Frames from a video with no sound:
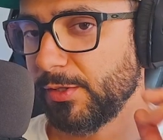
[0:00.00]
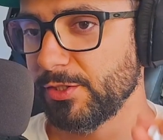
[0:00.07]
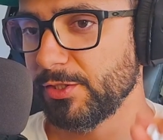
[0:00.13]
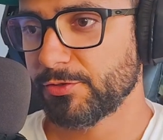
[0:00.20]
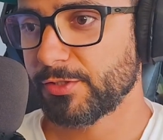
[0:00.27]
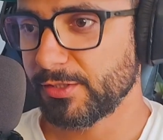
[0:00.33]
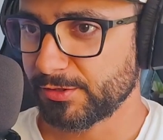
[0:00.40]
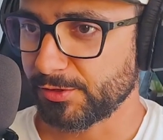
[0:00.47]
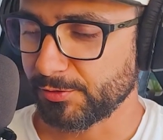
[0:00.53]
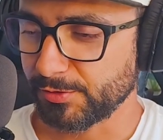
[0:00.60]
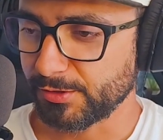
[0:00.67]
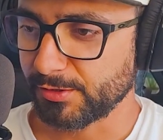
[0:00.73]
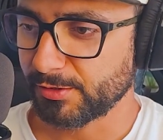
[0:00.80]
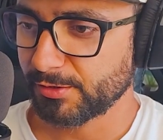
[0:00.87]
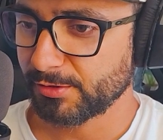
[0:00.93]
some intricacies
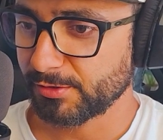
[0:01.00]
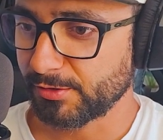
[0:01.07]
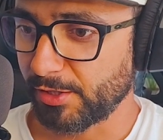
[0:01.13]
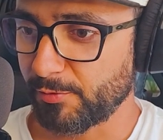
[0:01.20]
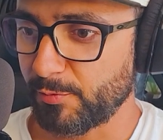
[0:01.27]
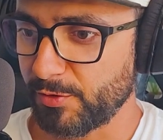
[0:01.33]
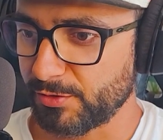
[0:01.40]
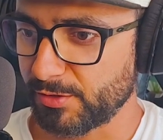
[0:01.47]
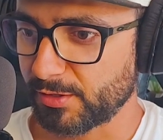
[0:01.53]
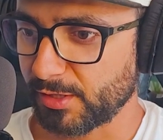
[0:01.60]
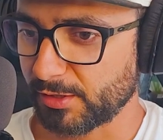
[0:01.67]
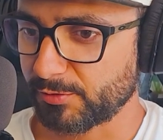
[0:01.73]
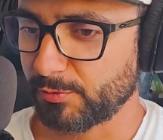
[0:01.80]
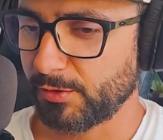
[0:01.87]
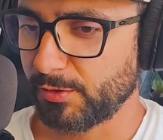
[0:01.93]
to it. Their music
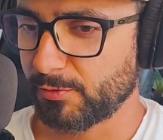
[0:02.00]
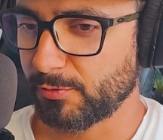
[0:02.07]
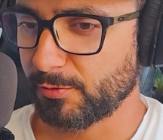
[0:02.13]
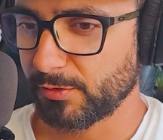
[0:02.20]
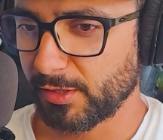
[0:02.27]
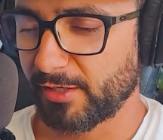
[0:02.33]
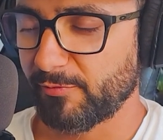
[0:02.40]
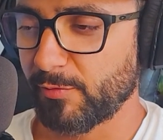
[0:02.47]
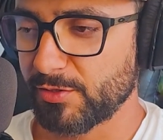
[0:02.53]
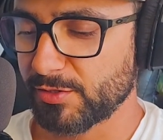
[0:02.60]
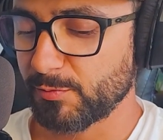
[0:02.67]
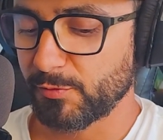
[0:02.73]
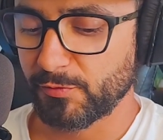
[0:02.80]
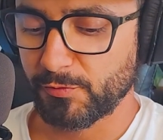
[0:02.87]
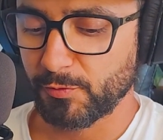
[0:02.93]
that's really cool that I've
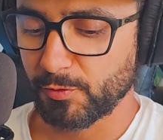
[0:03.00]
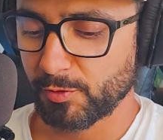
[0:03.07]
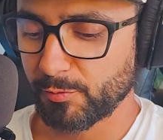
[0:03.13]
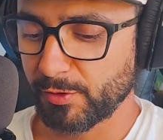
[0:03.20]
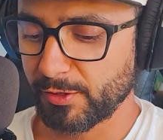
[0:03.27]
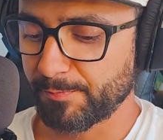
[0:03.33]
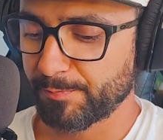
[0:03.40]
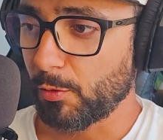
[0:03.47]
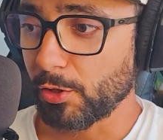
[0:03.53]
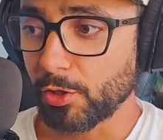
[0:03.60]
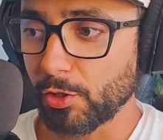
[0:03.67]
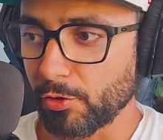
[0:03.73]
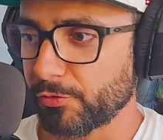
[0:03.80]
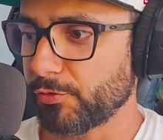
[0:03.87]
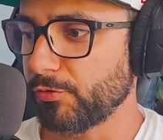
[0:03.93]
mentioned before, but I want
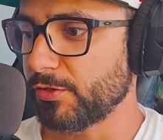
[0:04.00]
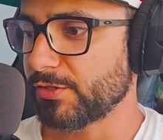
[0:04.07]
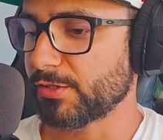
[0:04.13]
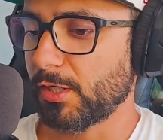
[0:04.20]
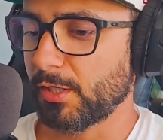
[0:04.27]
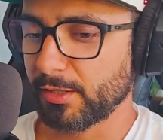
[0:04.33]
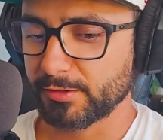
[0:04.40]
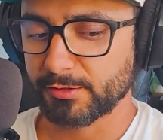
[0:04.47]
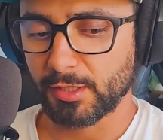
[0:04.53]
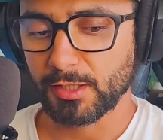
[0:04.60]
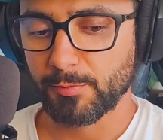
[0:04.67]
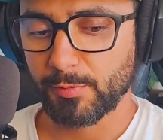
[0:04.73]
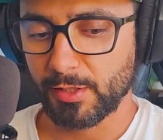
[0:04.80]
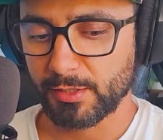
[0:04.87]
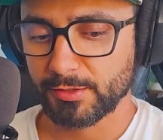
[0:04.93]
to go through the song and
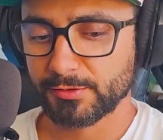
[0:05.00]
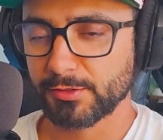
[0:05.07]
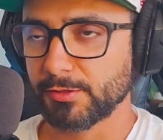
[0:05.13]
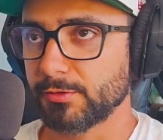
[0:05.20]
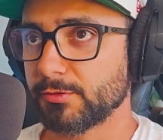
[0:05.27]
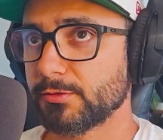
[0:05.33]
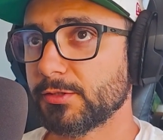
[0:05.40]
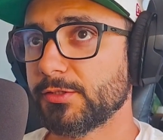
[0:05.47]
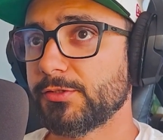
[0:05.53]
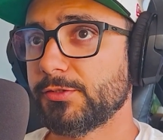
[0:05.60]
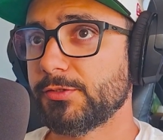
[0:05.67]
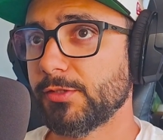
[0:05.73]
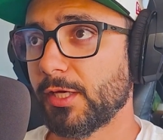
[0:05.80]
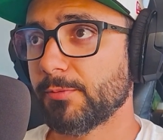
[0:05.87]
talk about it. So let's do